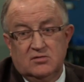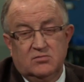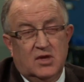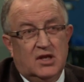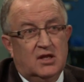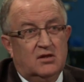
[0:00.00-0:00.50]

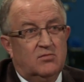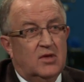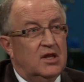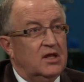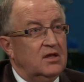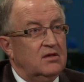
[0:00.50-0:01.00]

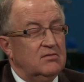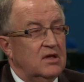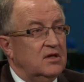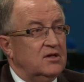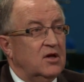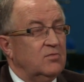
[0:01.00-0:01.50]
Many
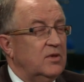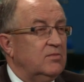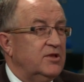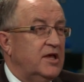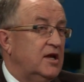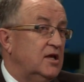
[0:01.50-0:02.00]
young
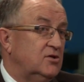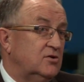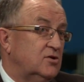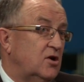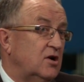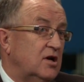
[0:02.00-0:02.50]
people that age are
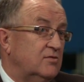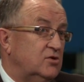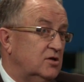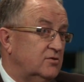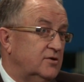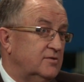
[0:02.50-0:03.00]
starting to have
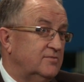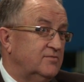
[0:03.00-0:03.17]
children.